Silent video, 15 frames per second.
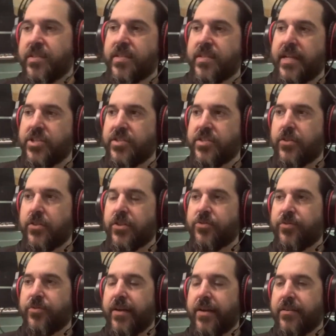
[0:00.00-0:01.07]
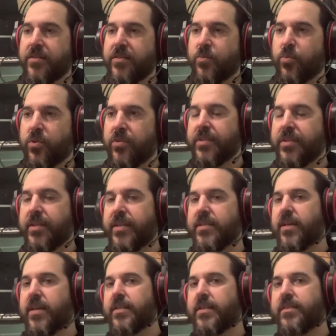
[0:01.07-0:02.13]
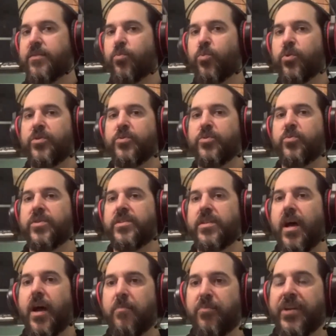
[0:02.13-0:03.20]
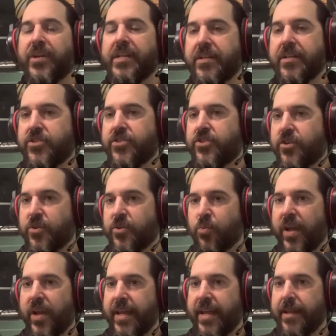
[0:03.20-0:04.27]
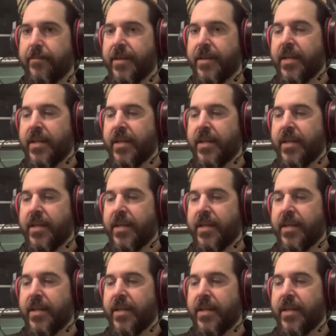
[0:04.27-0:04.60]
is I just looked around at the world and I saw that the world was operating a certain way,